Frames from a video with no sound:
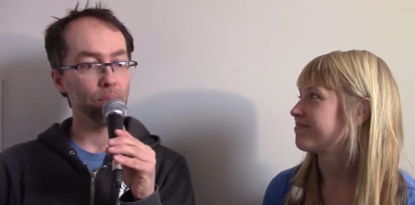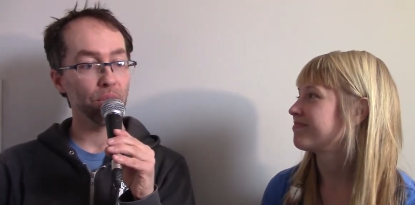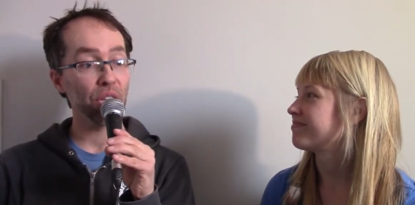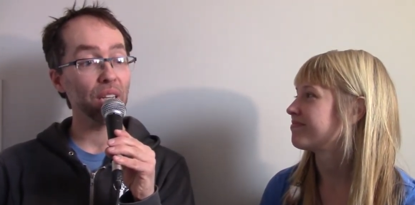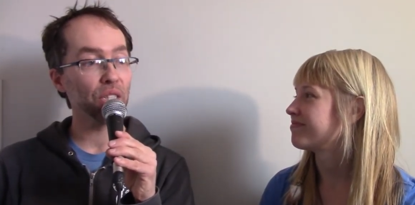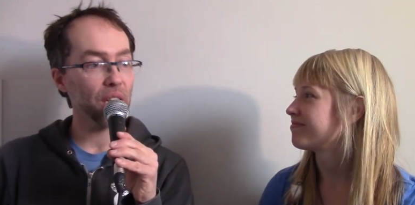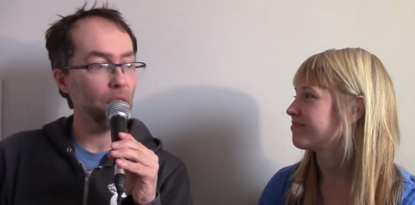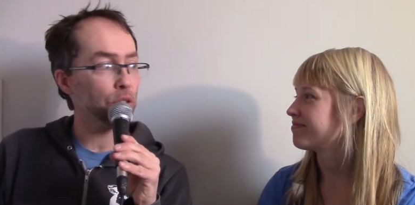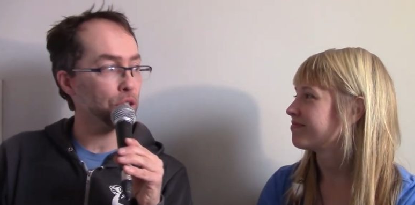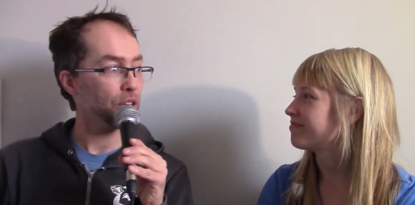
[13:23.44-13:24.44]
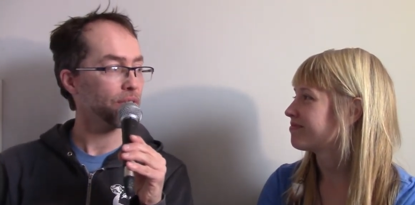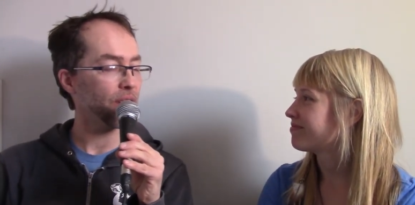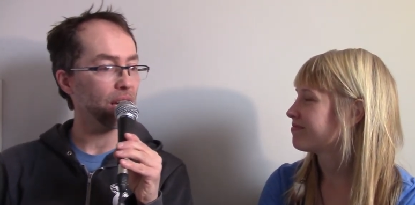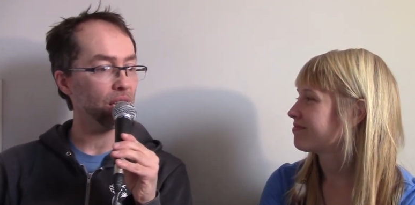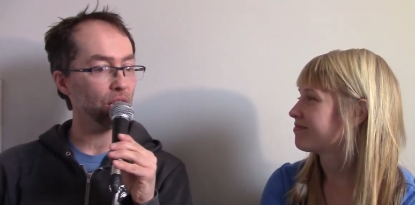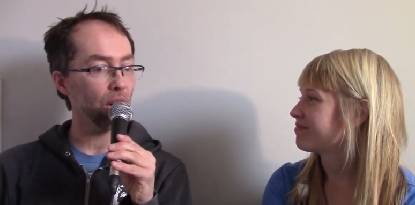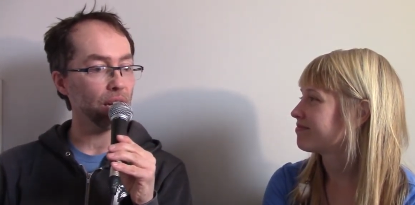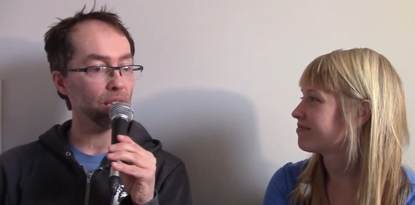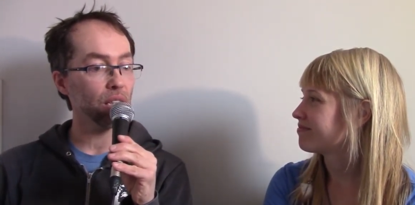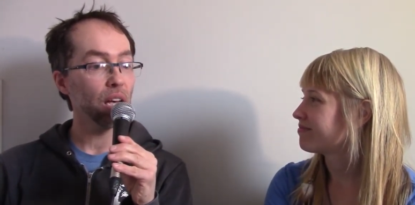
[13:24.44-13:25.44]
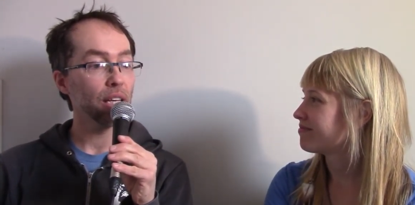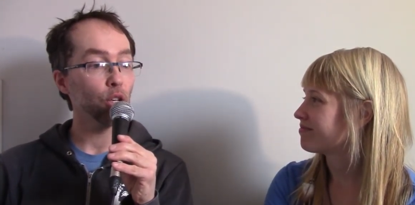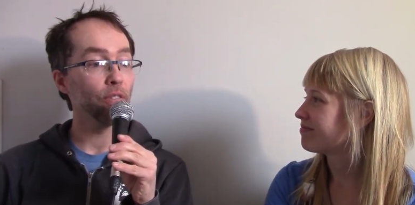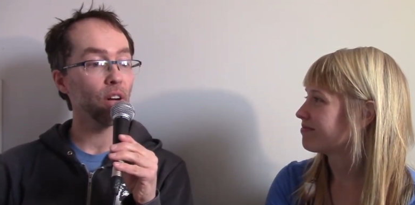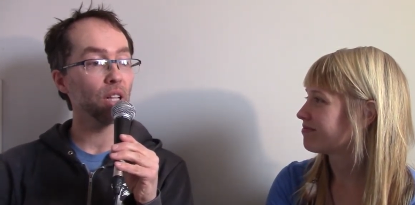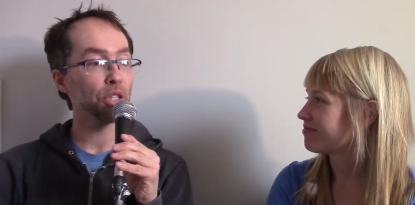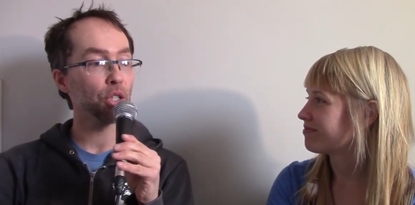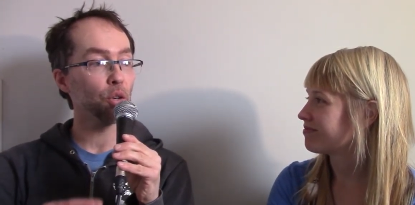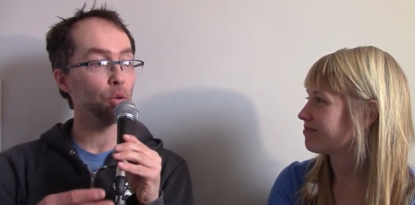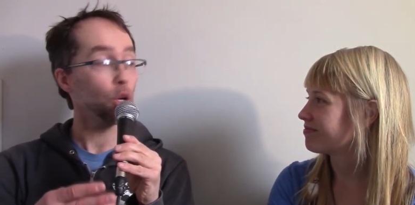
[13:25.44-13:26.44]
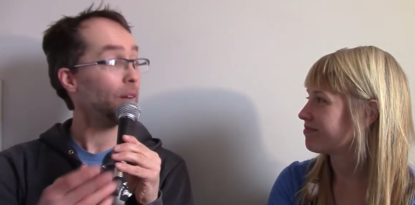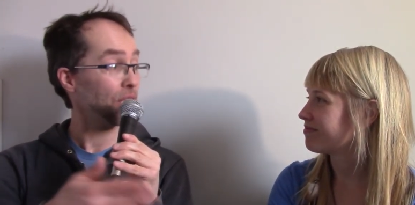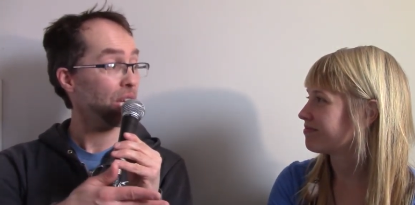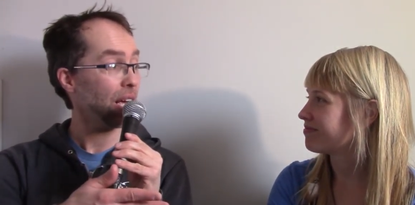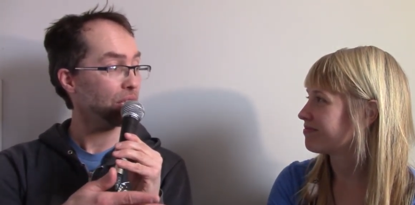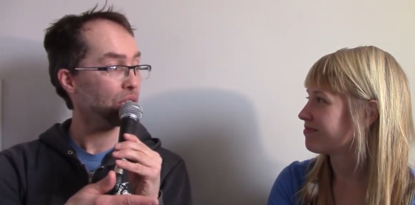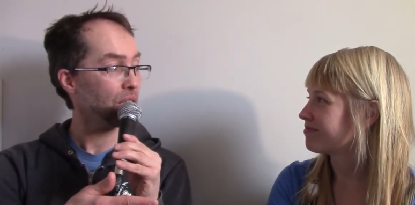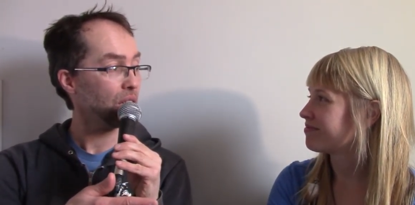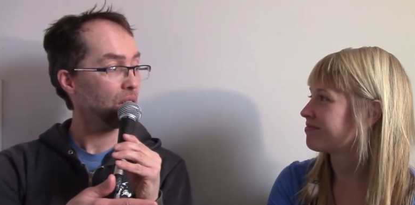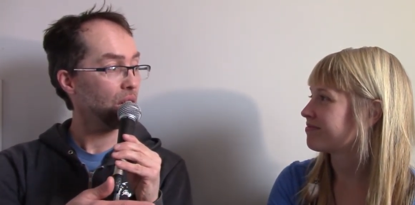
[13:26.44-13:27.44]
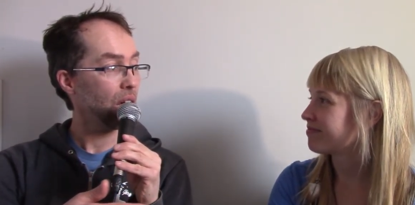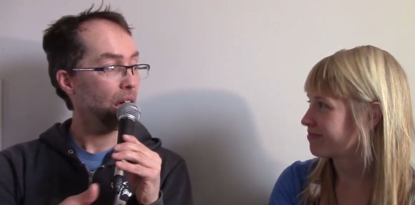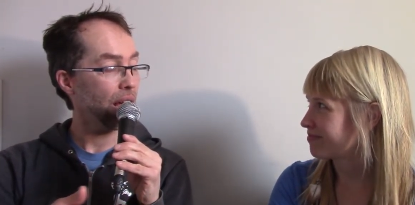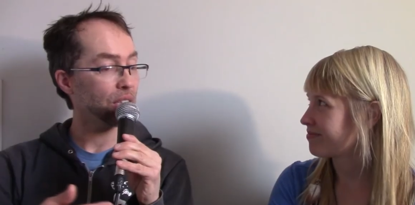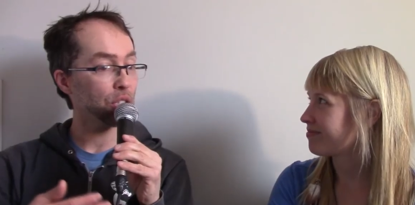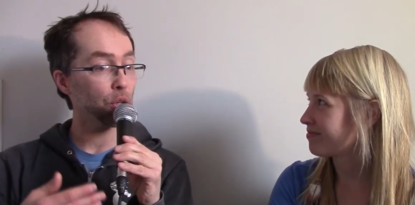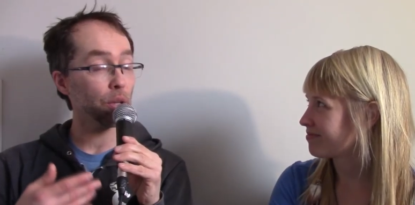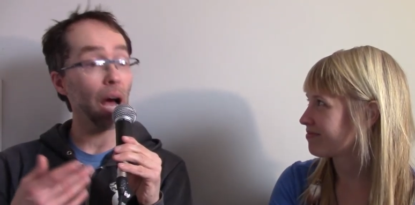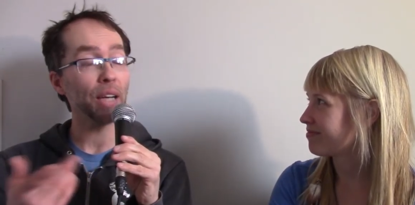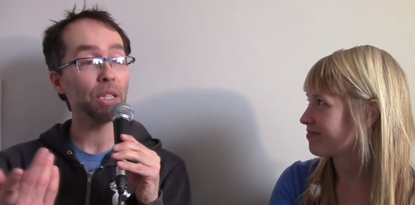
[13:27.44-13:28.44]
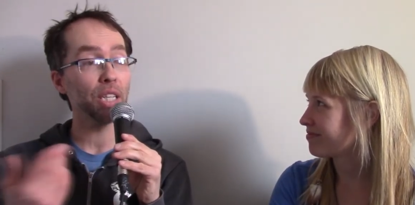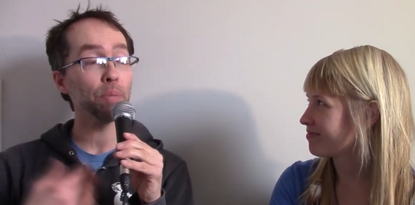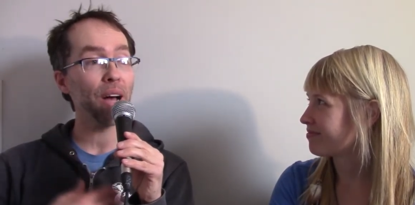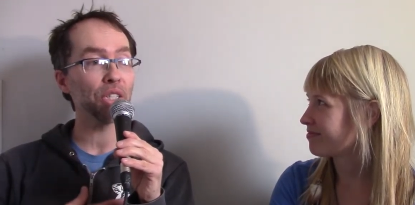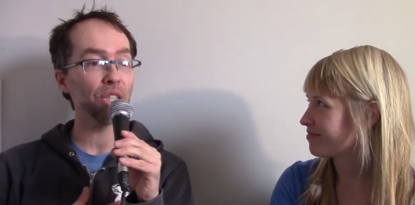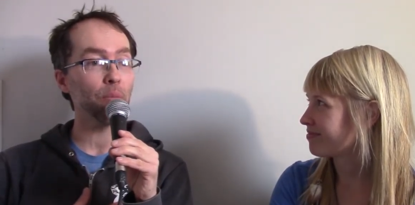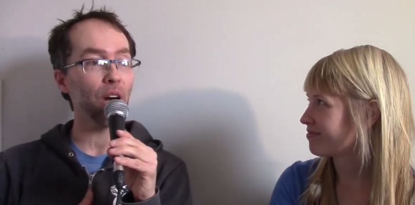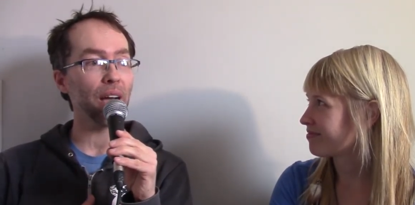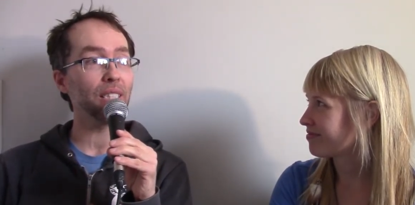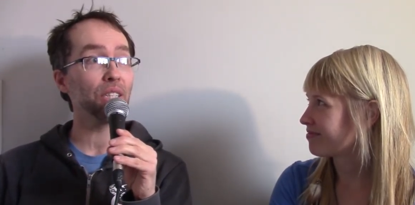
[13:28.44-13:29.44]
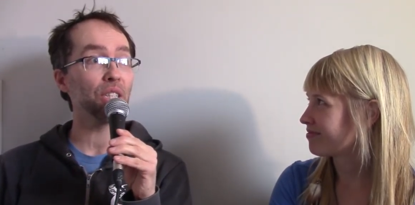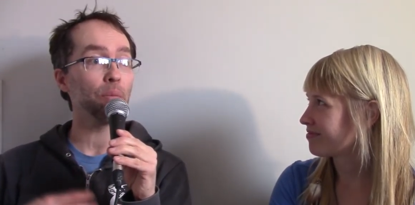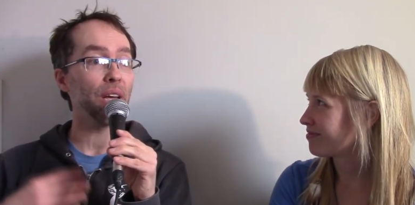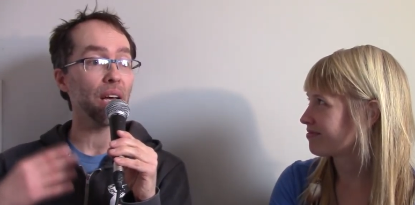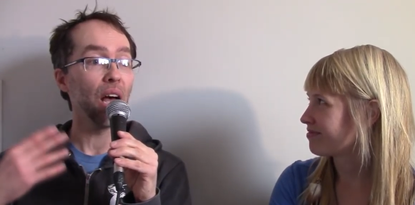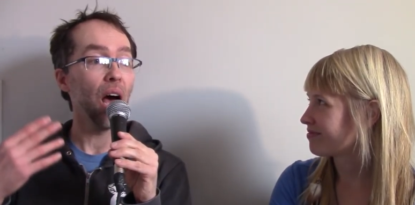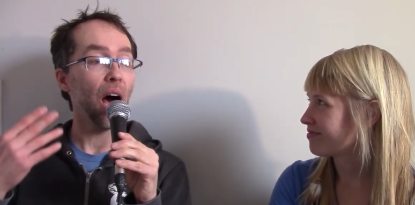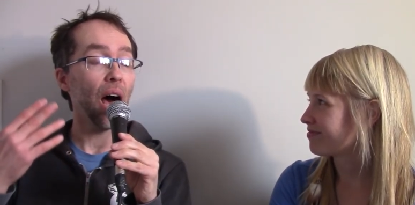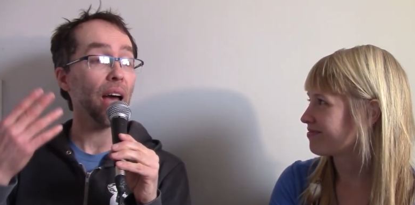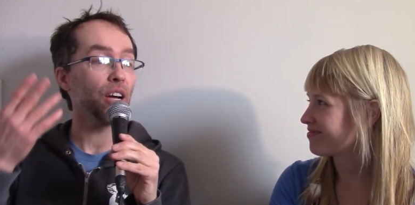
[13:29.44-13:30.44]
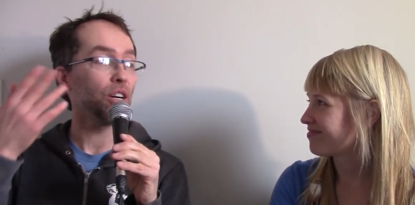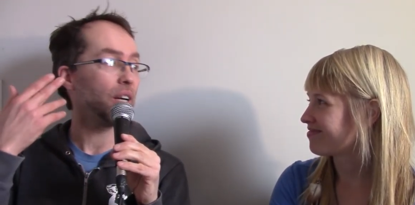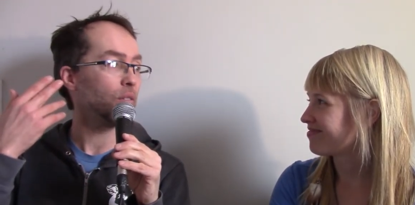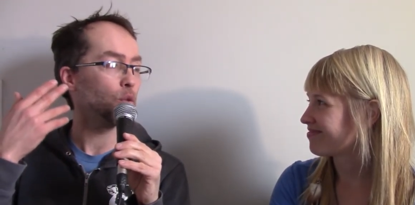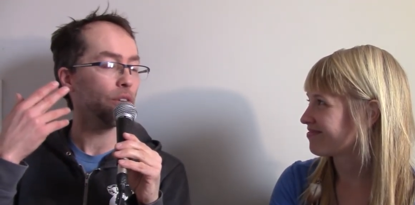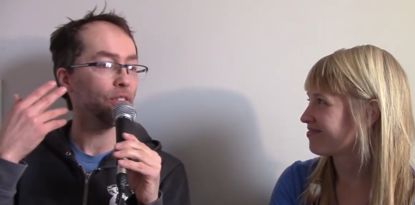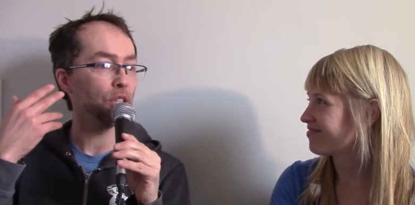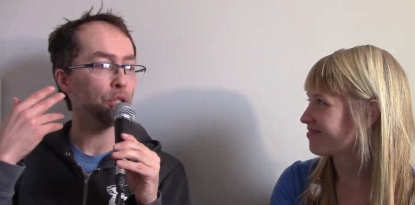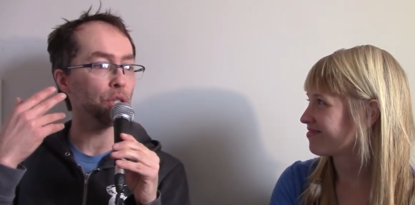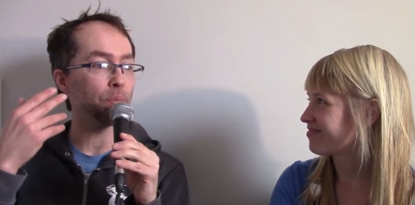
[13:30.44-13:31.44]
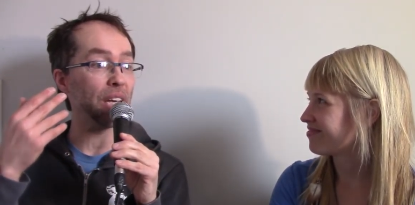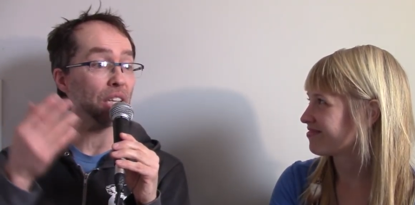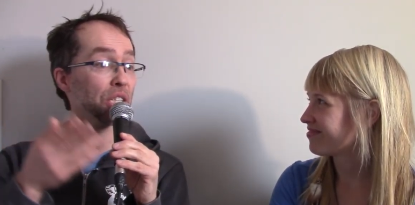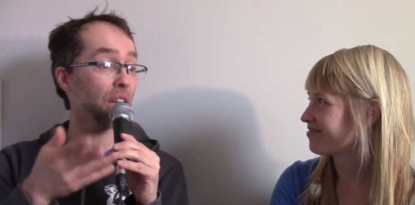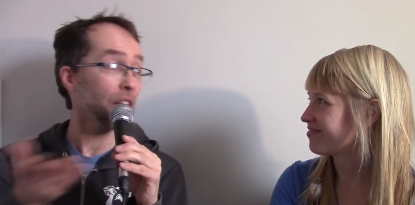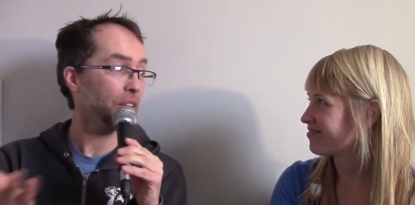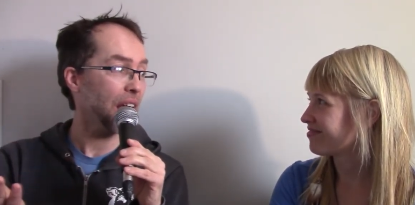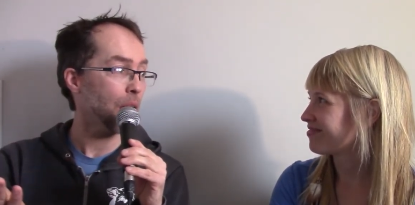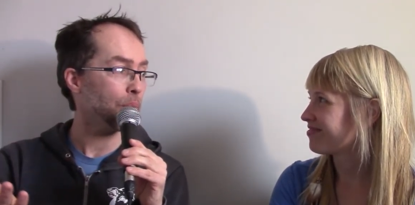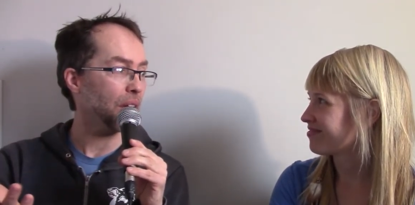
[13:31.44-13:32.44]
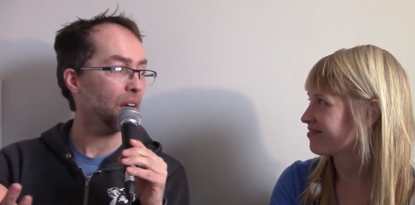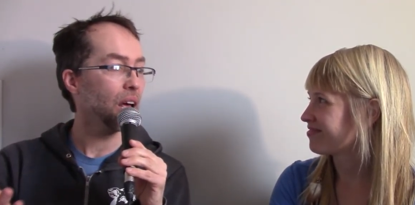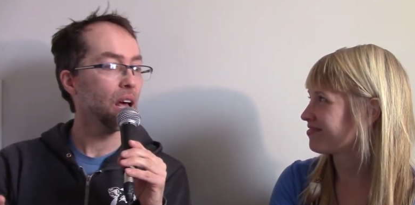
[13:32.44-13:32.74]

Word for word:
Speaker 1: Besides couch surfing, you have a tent. And so this past summer, I did something, I heard it referred to as being stealth camping,